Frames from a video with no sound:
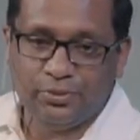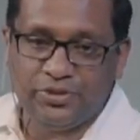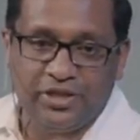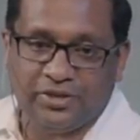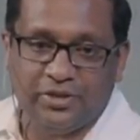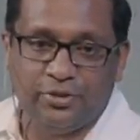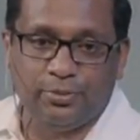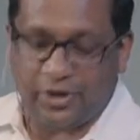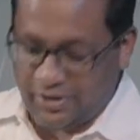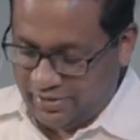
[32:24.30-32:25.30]
We
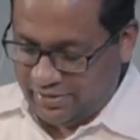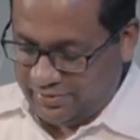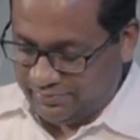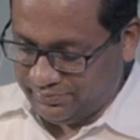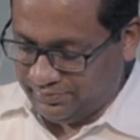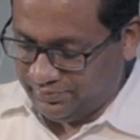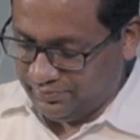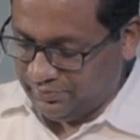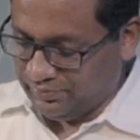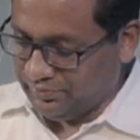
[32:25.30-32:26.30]
see and we
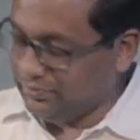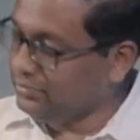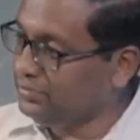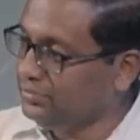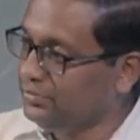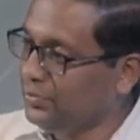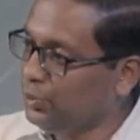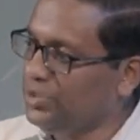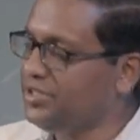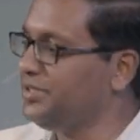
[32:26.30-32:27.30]
hear
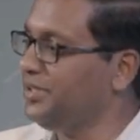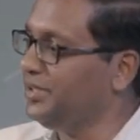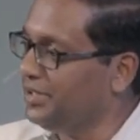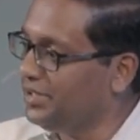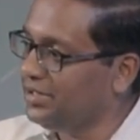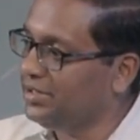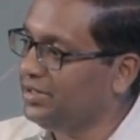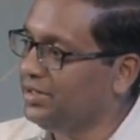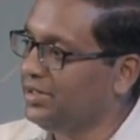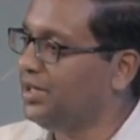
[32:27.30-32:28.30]
and we move
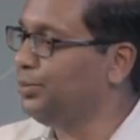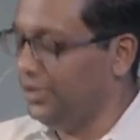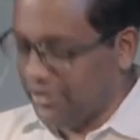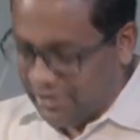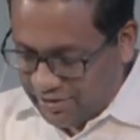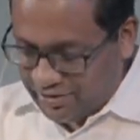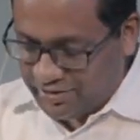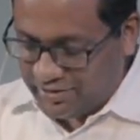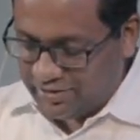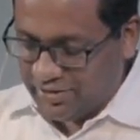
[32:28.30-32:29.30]
and we think and we
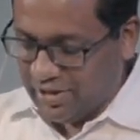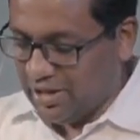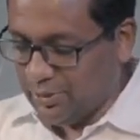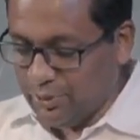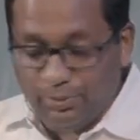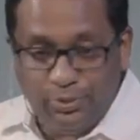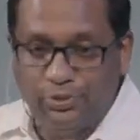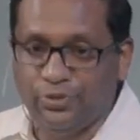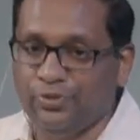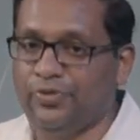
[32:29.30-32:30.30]
clap and we
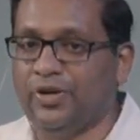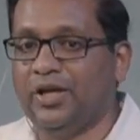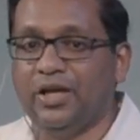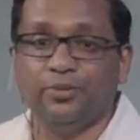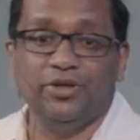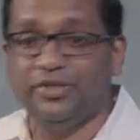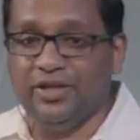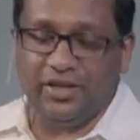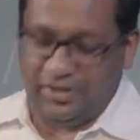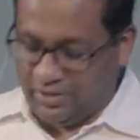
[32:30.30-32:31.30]
dream and we cry
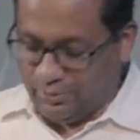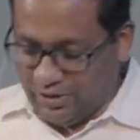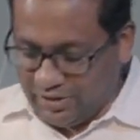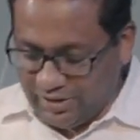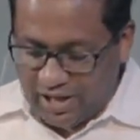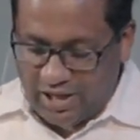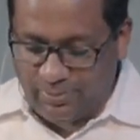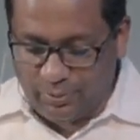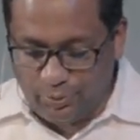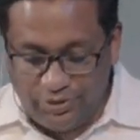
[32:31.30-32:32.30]
and we have
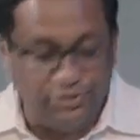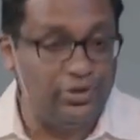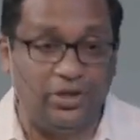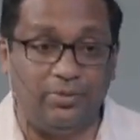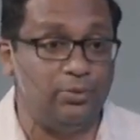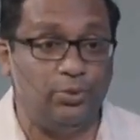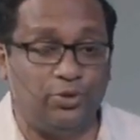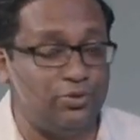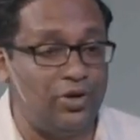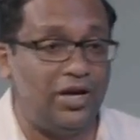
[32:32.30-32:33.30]
emotions all
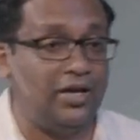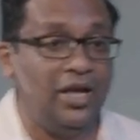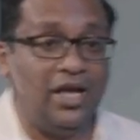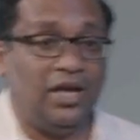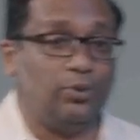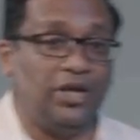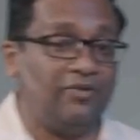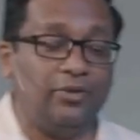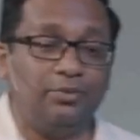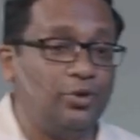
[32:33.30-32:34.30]
because of God.
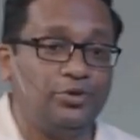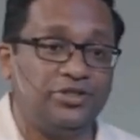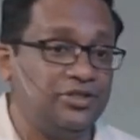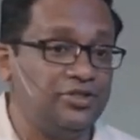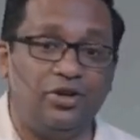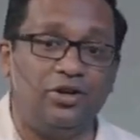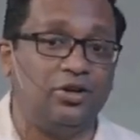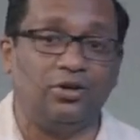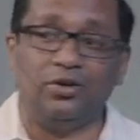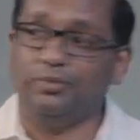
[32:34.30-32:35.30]
Yeah,
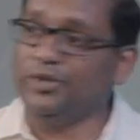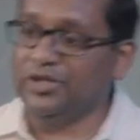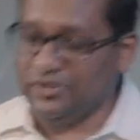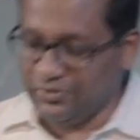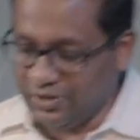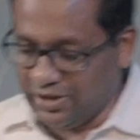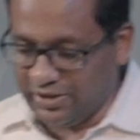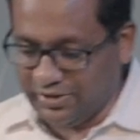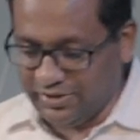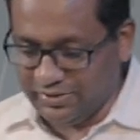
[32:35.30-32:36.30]
I suppose we know
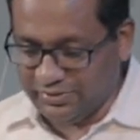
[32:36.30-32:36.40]
that.